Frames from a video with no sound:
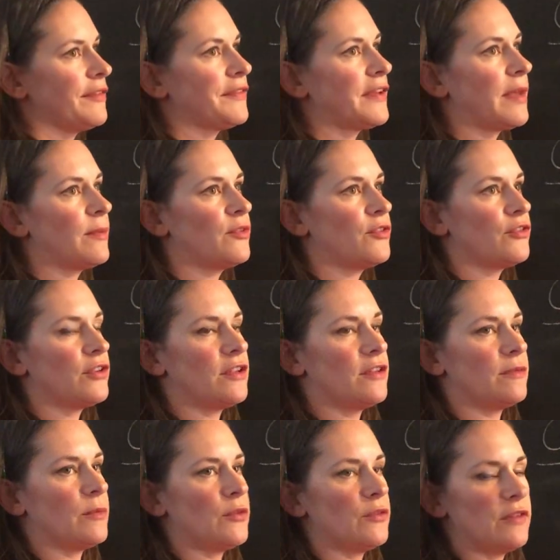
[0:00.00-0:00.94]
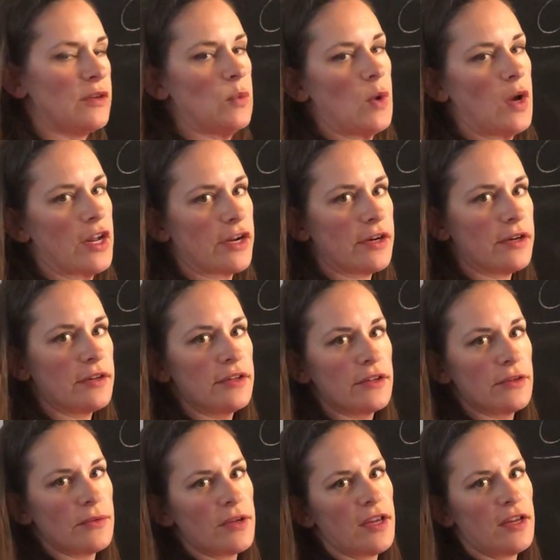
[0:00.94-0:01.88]
of chemistry, it's mostly water.
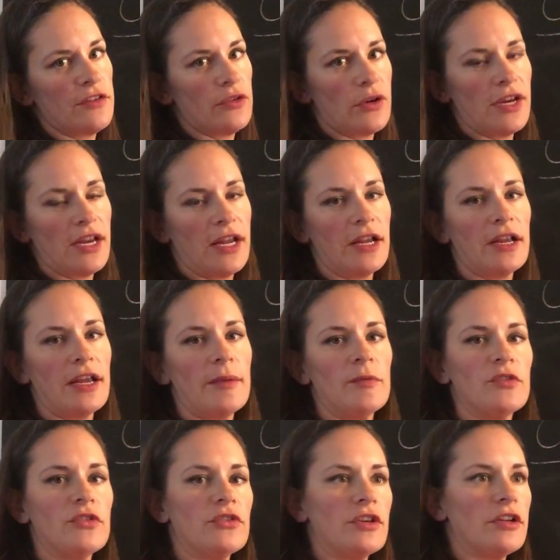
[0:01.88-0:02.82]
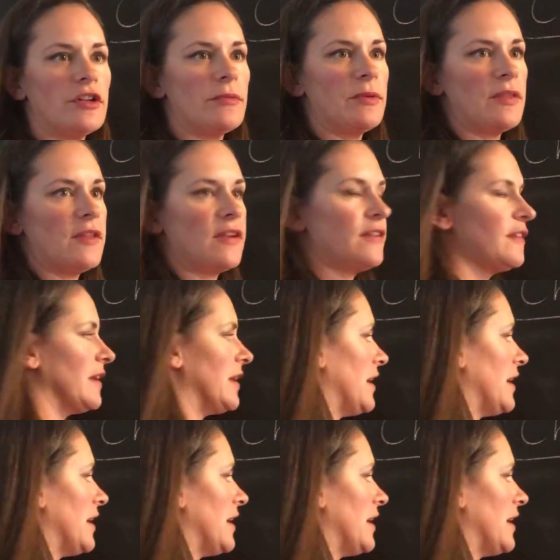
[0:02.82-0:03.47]
You get to organic chemistry, it'll be things like